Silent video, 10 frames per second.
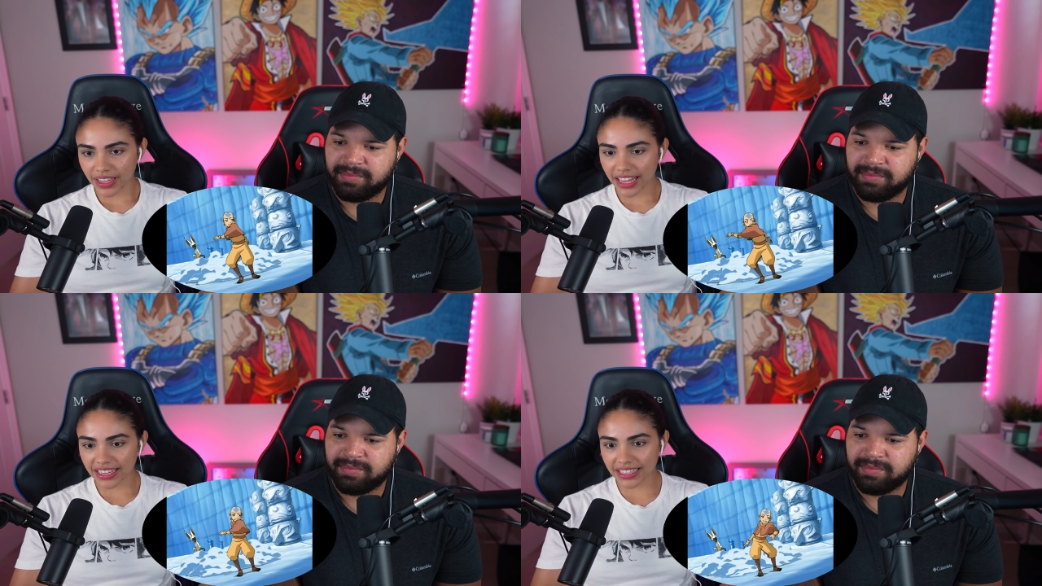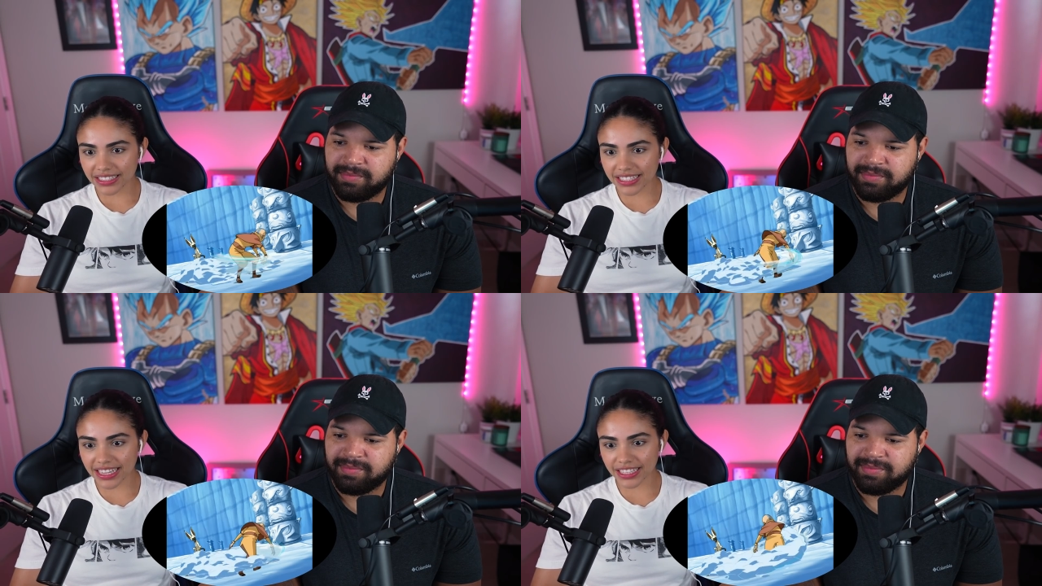Speaker 1: Aang needs
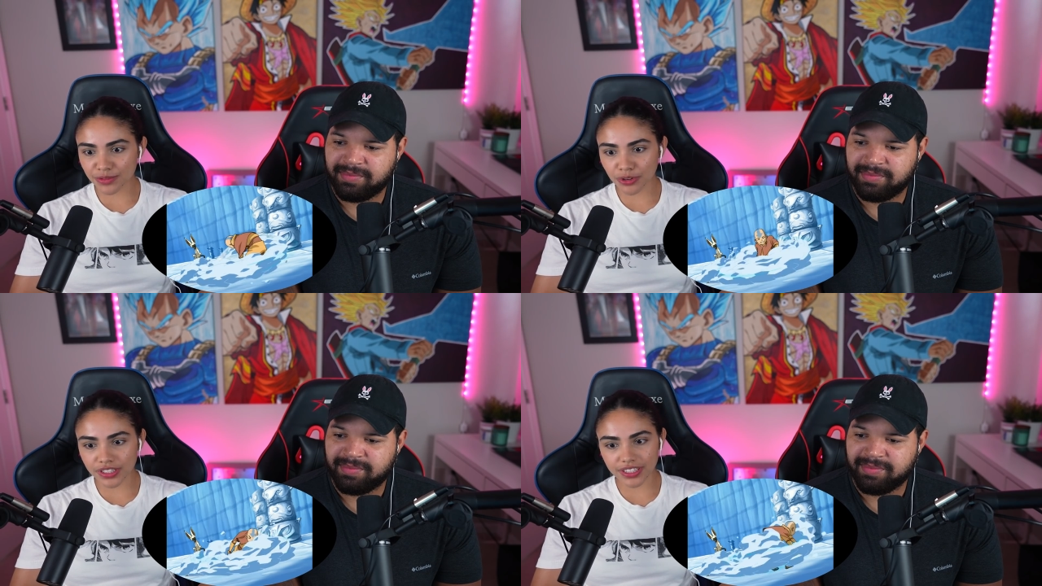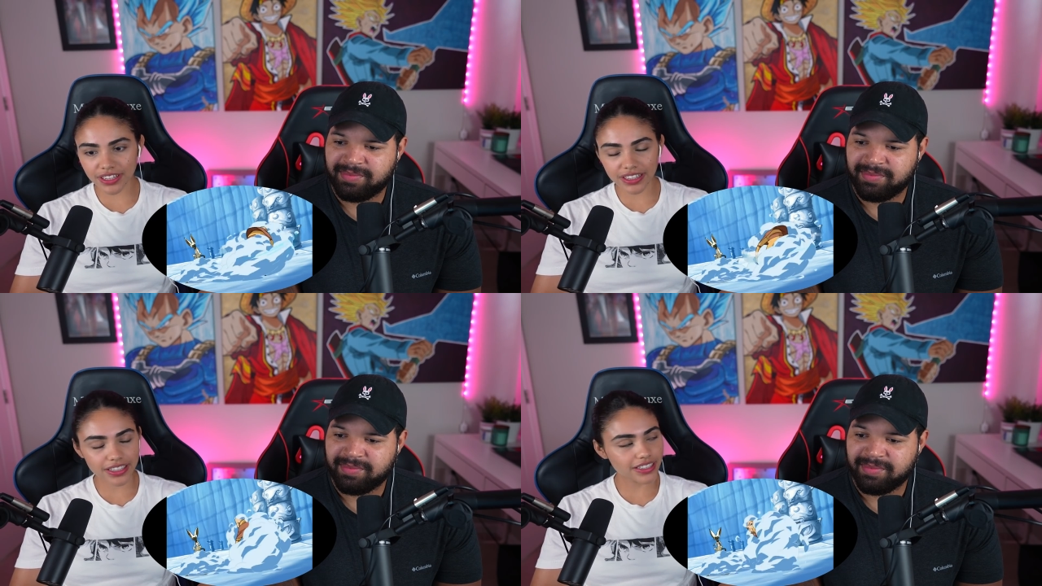to take this more
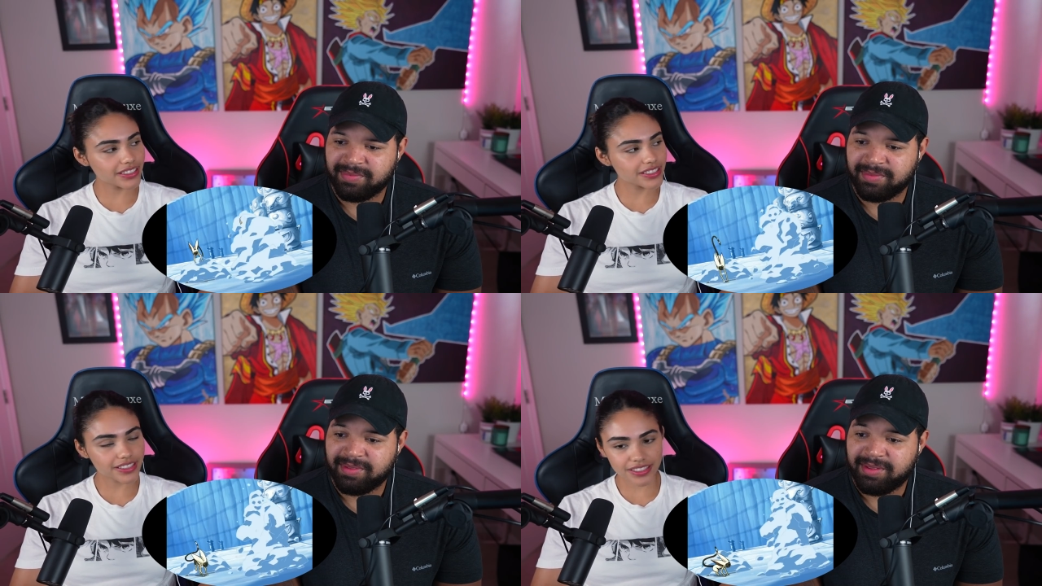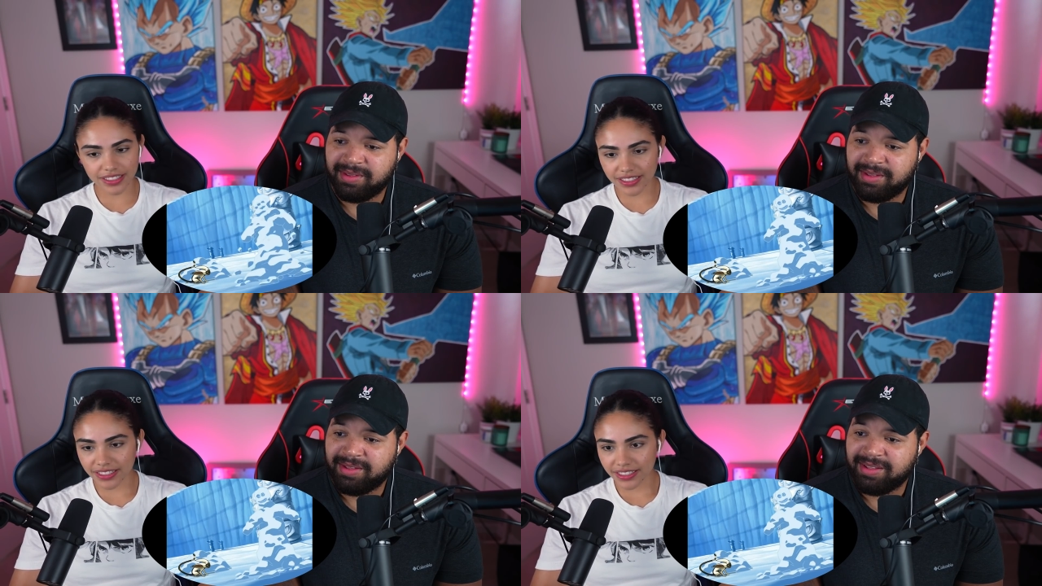serious.
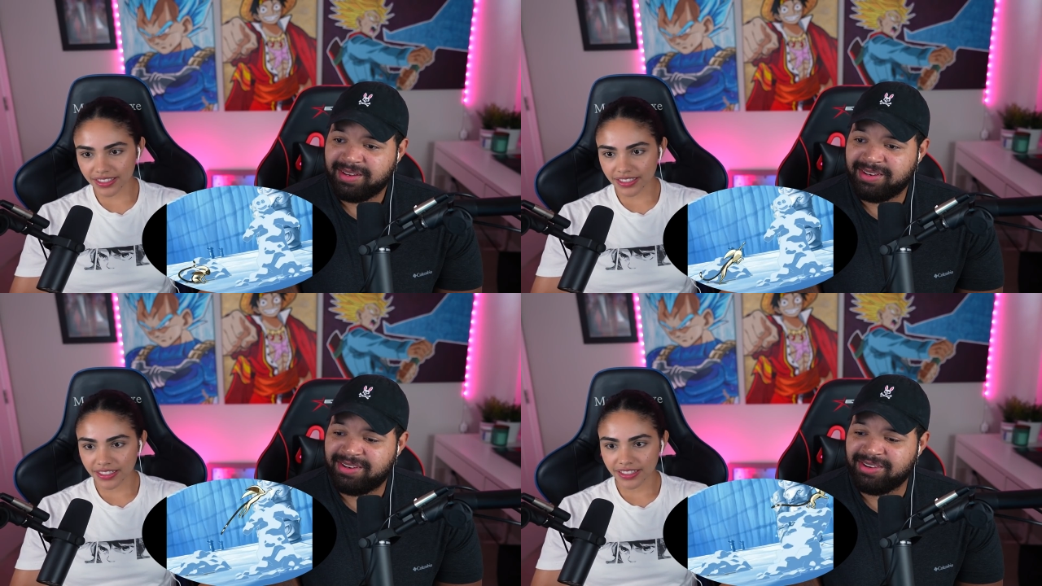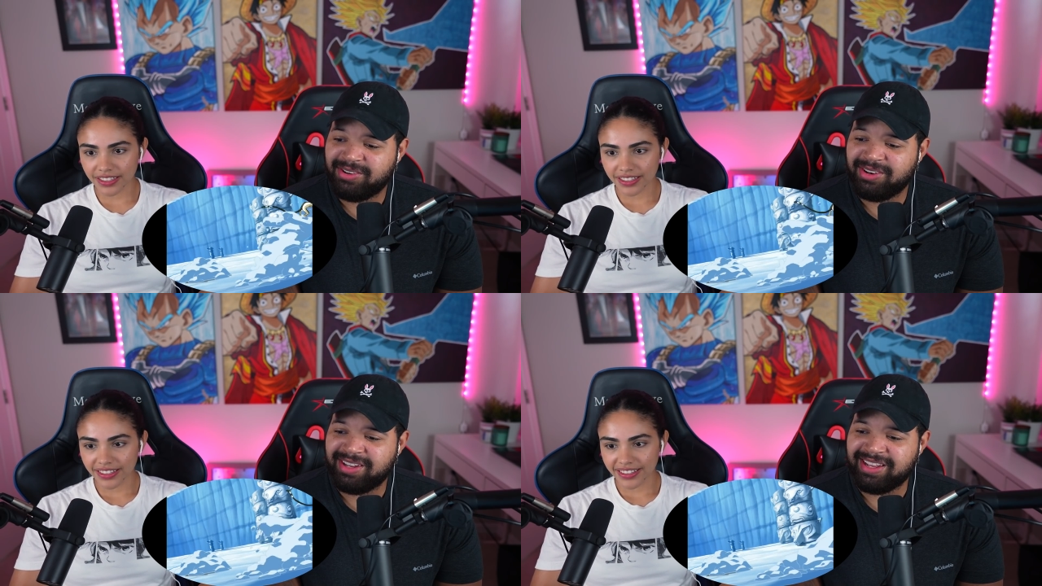
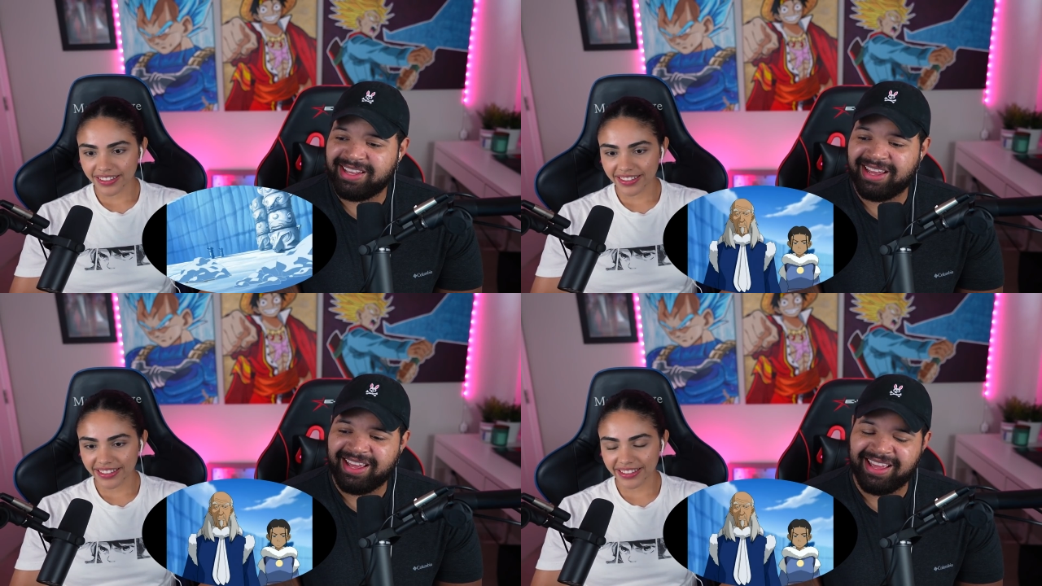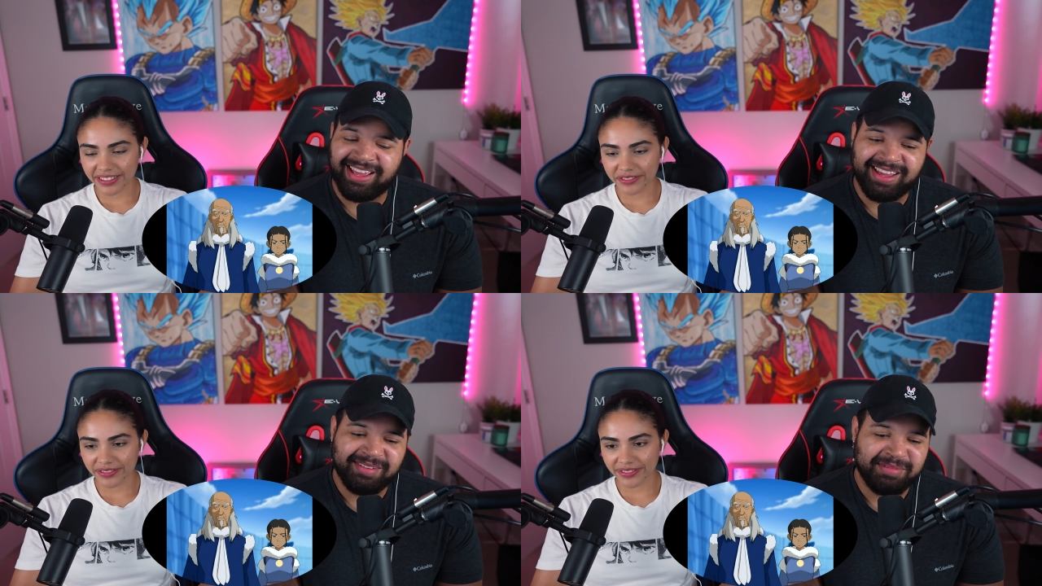
Speaker 2: Dude, look at
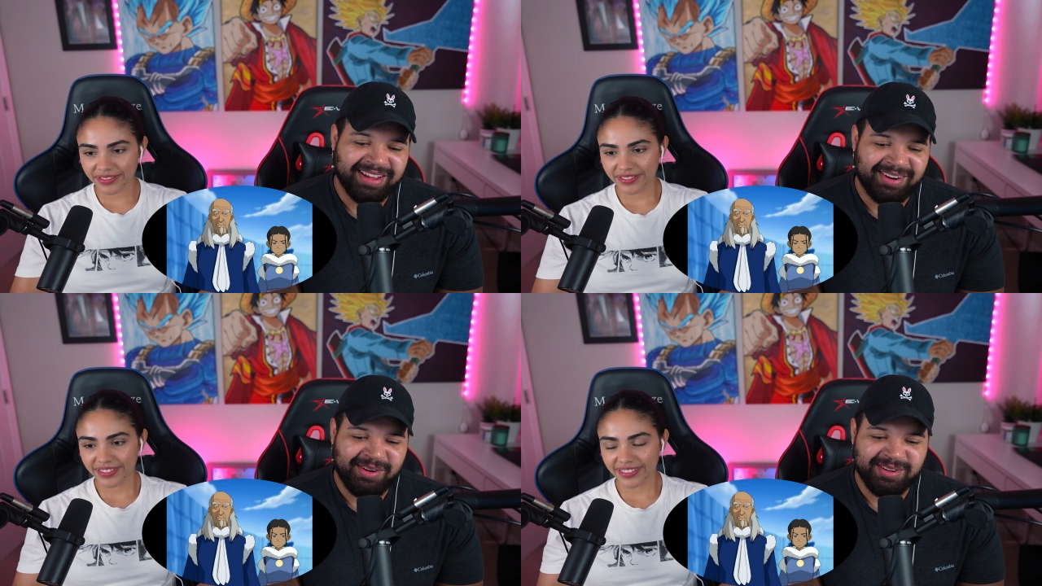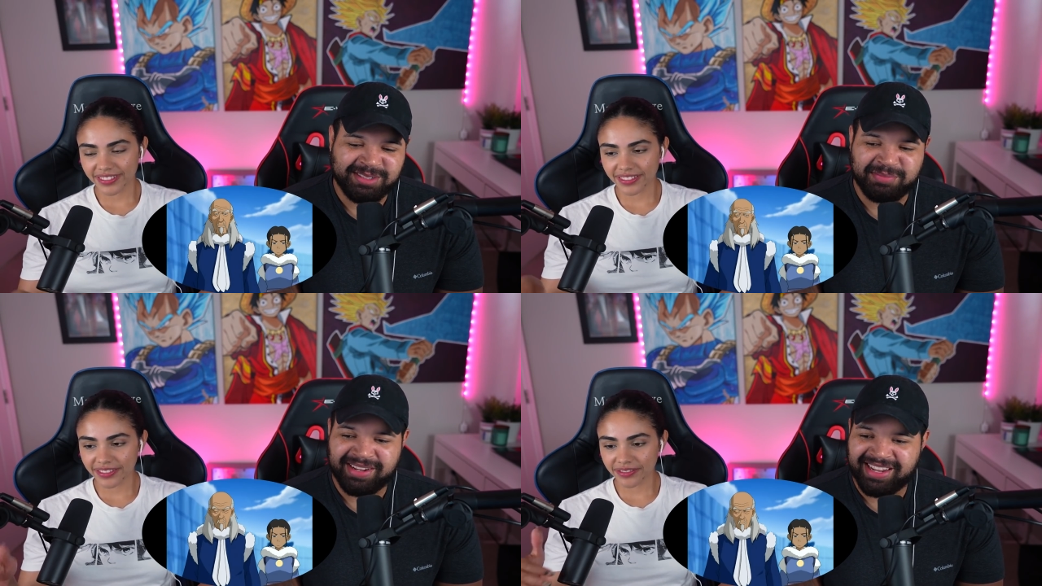Aang, man.
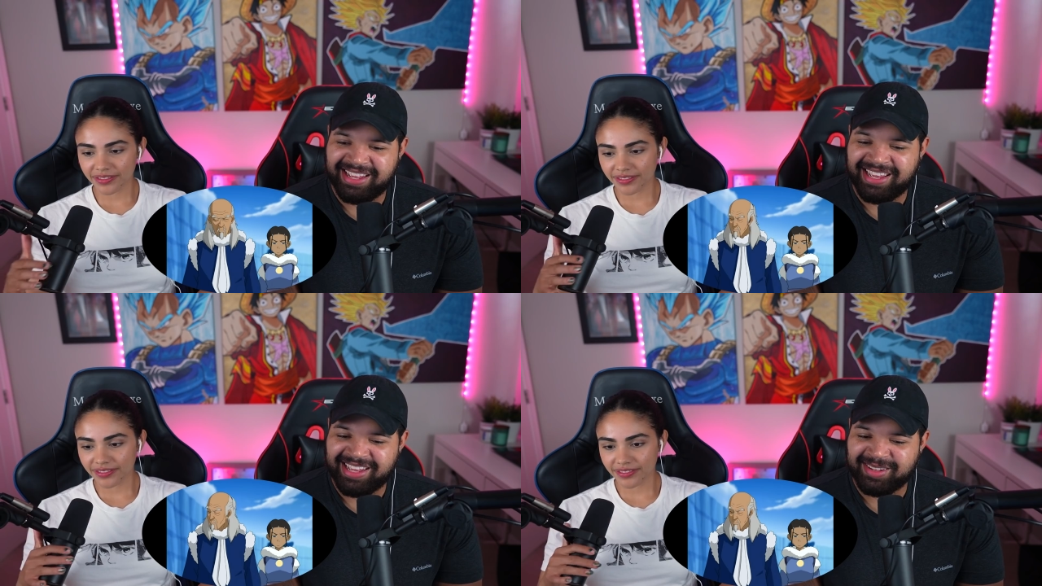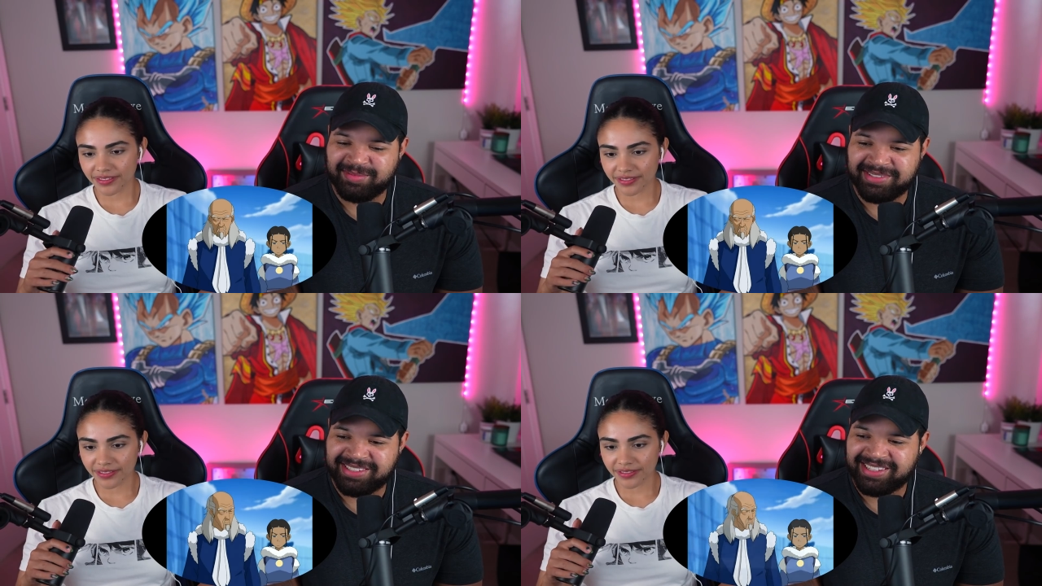Always playing
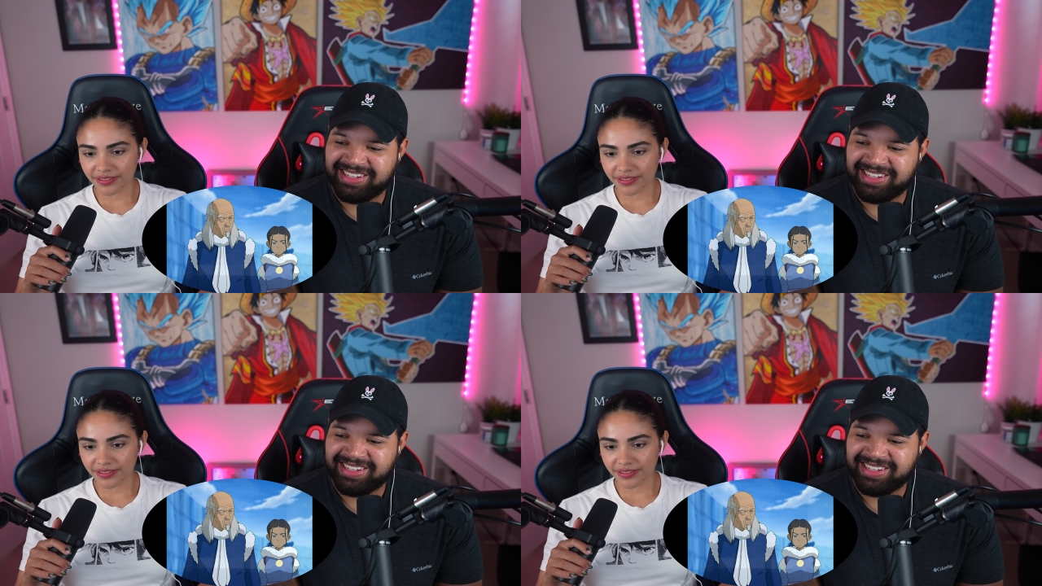games.